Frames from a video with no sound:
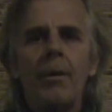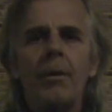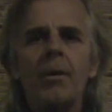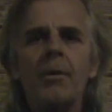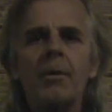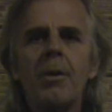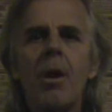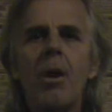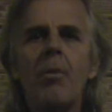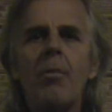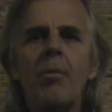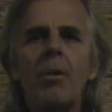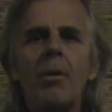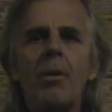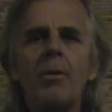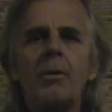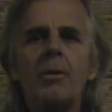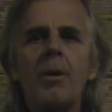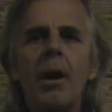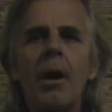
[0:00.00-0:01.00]
The
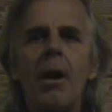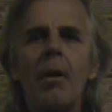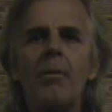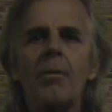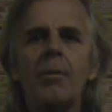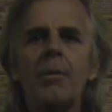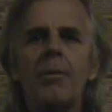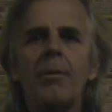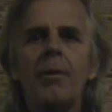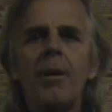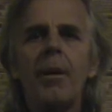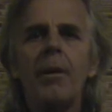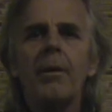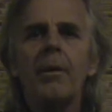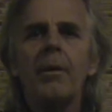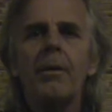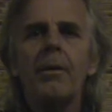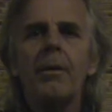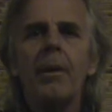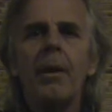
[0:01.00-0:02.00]
songbirds' diet was
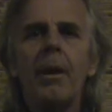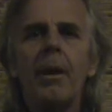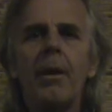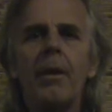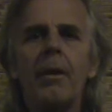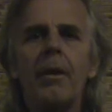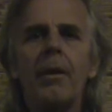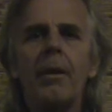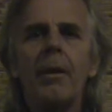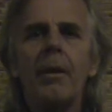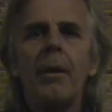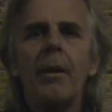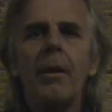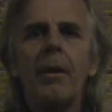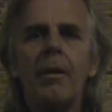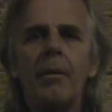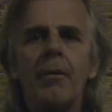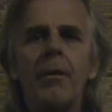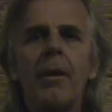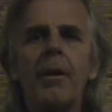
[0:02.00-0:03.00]
affected, and,
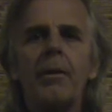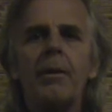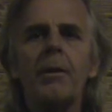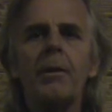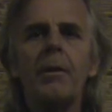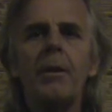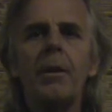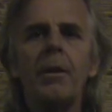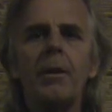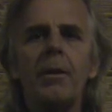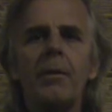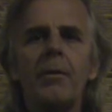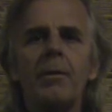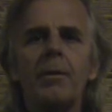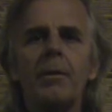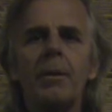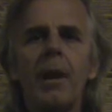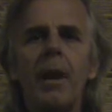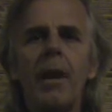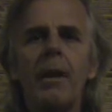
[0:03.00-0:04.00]
and it affected the,
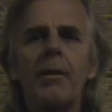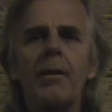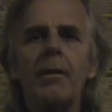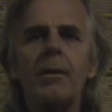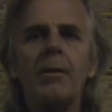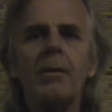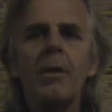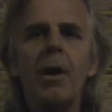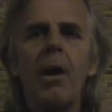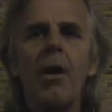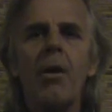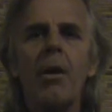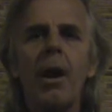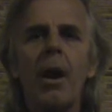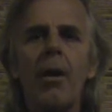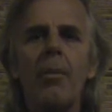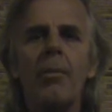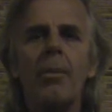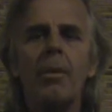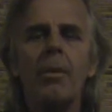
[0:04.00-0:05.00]
the song
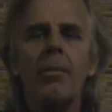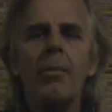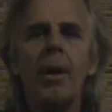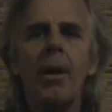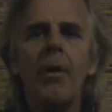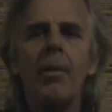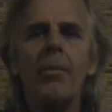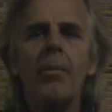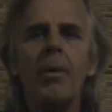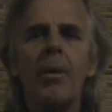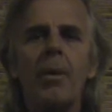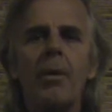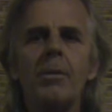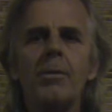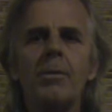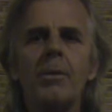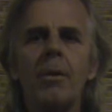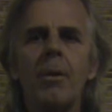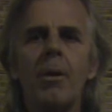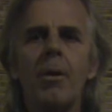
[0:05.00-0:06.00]
output by the
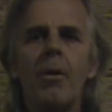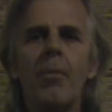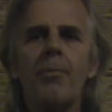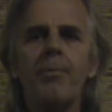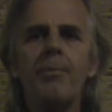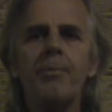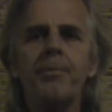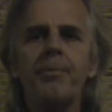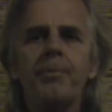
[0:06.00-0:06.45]
birds and all.